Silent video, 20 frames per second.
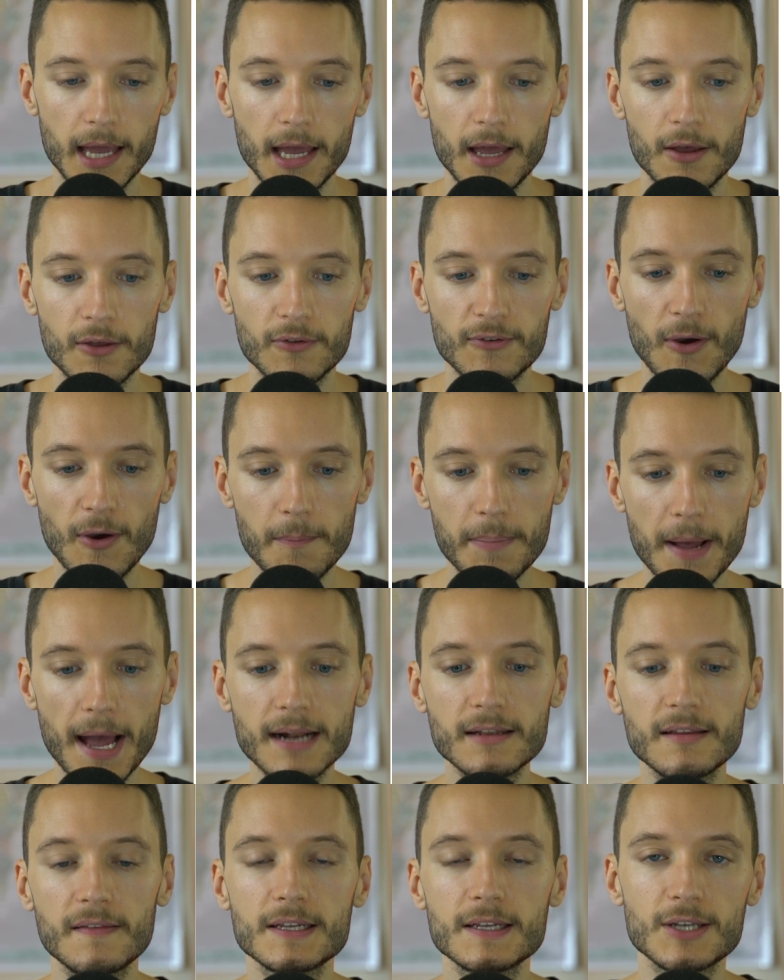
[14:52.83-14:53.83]
So
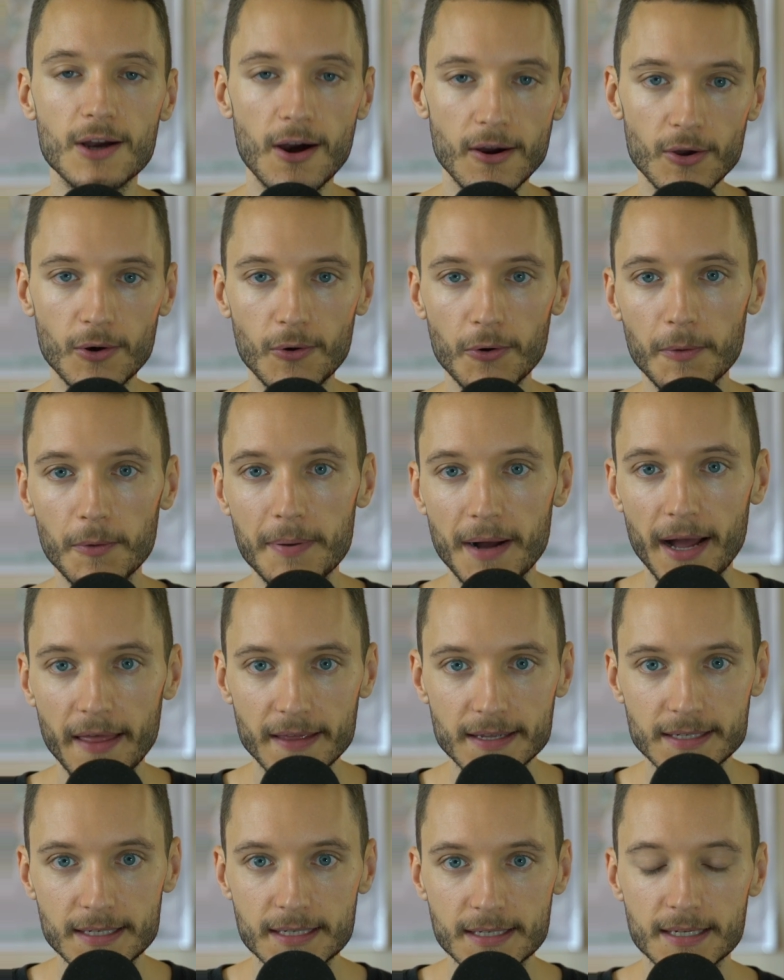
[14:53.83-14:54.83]
back to this article by
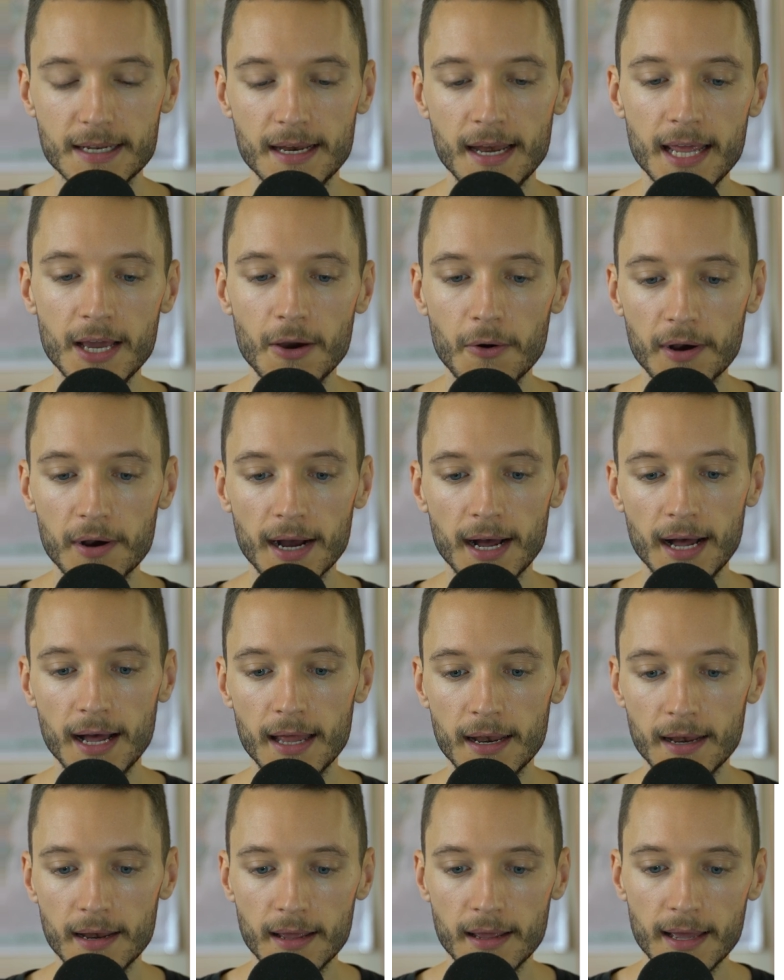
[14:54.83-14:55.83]
this
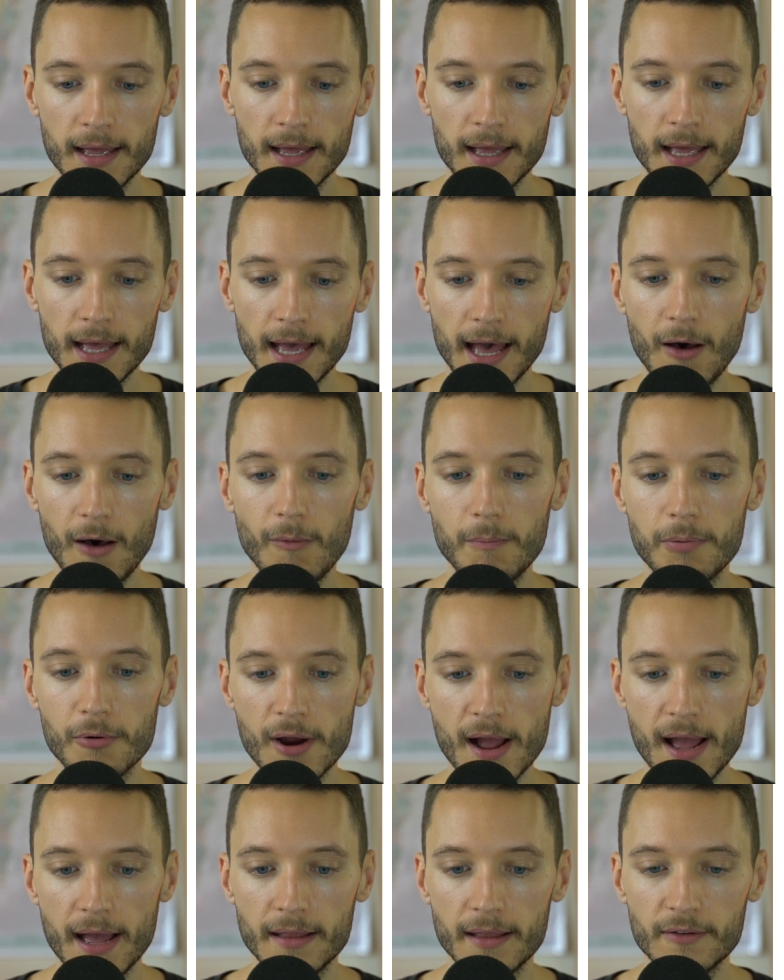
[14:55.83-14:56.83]
neocon Hal
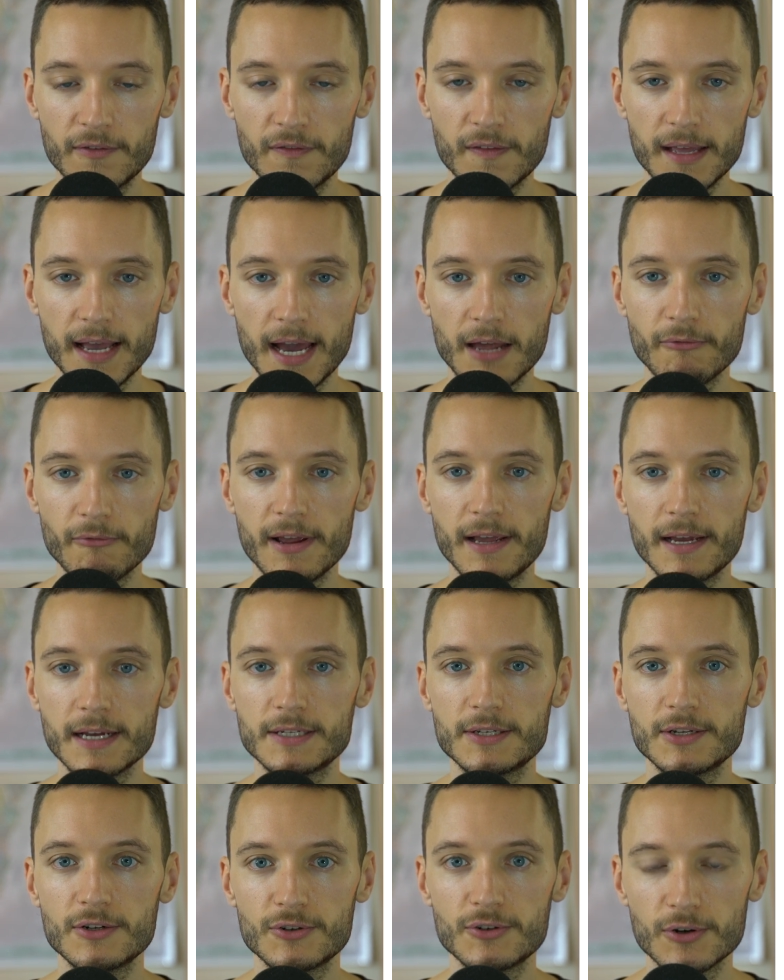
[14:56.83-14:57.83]
Brands, the Henry
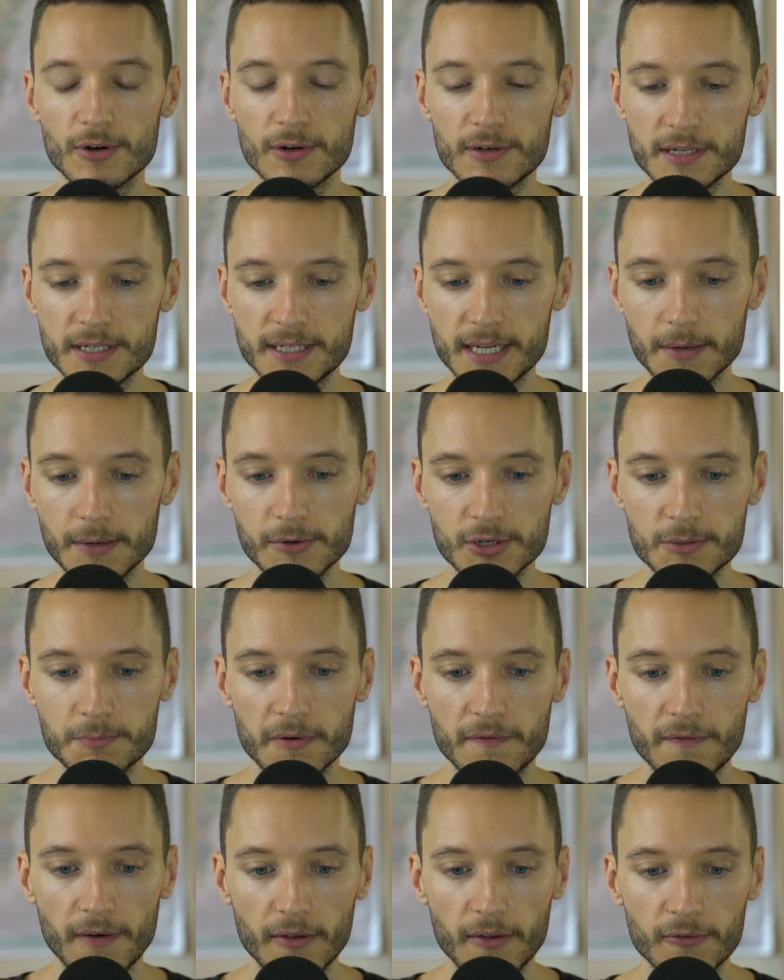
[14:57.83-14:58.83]
Kissinger Distinguished
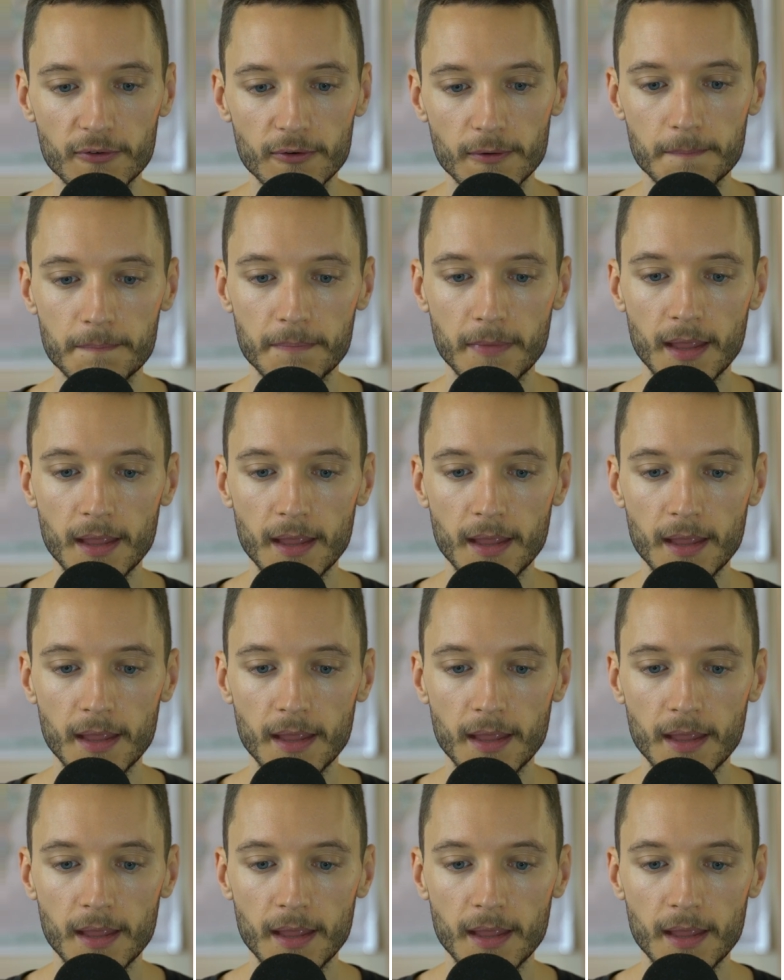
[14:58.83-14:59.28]
Professor.